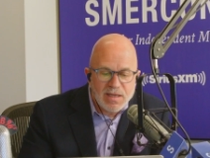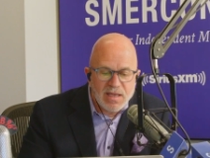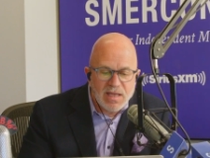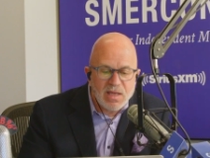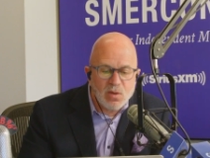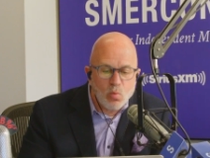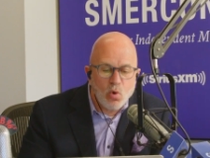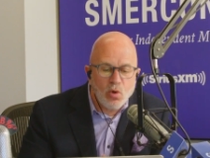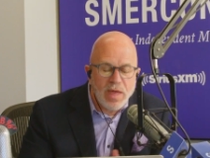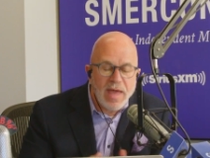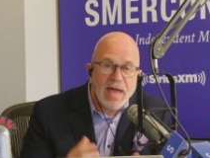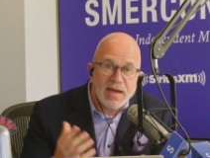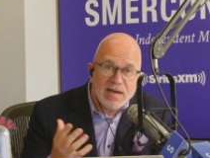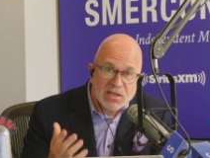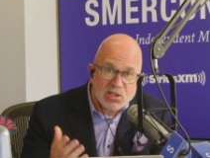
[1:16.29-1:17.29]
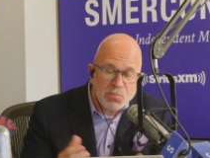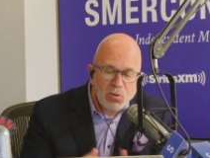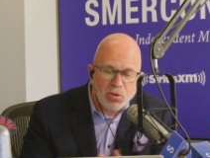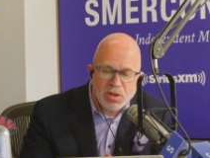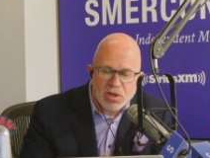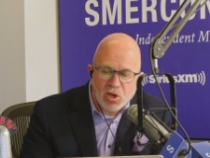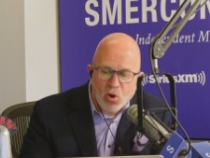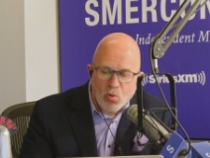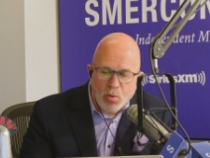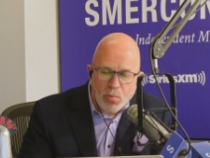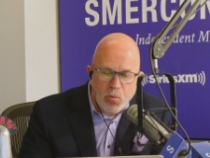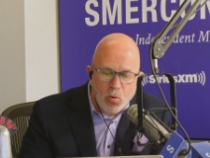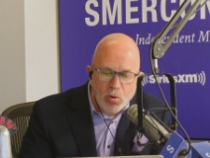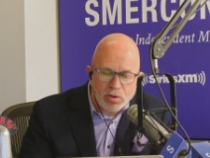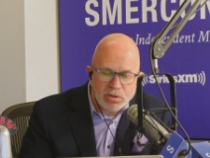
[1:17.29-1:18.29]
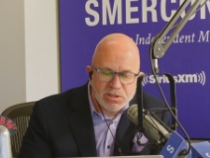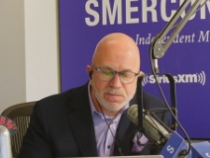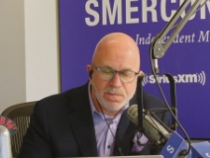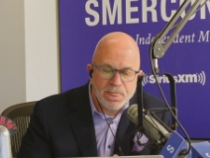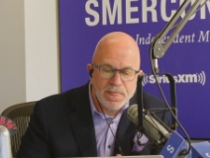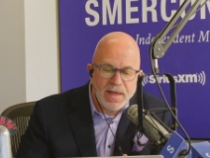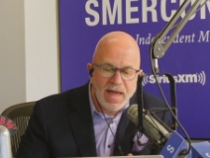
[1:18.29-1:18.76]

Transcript: It will end, as Politico reports,